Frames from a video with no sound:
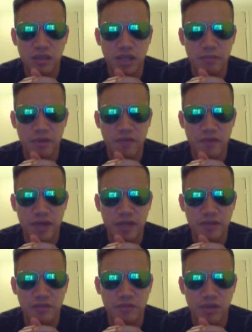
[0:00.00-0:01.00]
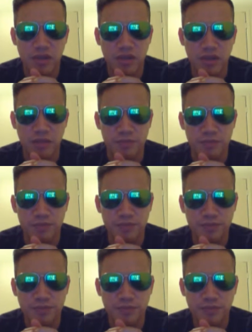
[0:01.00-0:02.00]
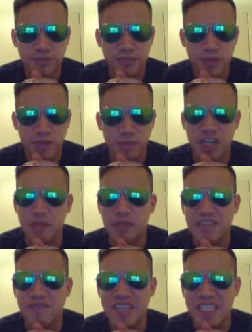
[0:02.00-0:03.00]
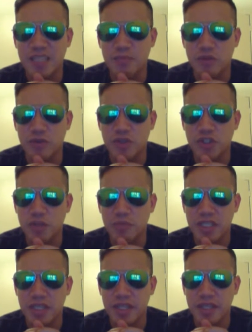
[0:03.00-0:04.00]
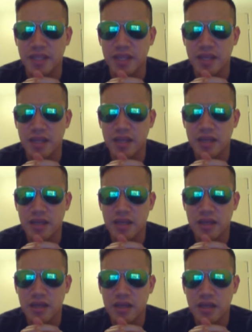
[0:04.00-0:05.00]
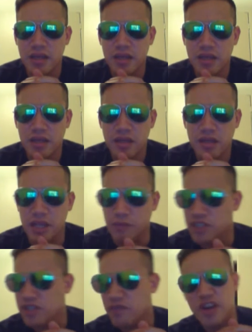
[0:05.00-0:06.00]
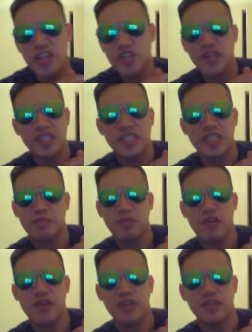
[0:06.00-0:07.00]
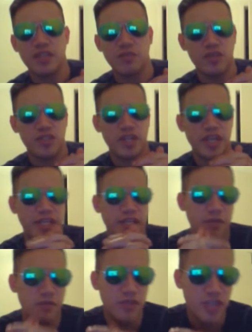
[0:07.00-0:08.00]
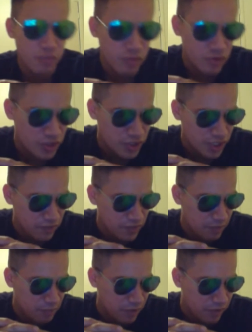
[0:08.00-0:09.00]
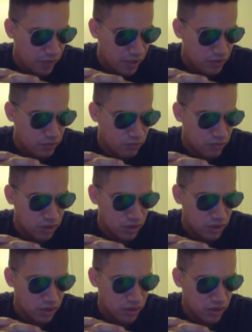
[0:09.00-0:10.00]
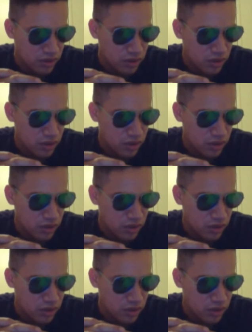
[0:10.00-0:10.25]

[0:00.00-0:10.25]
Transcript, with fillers: like my friends were um, becoming invisible or something like that. It was a very strange experience. It was like it was almost as if like my friends were uh,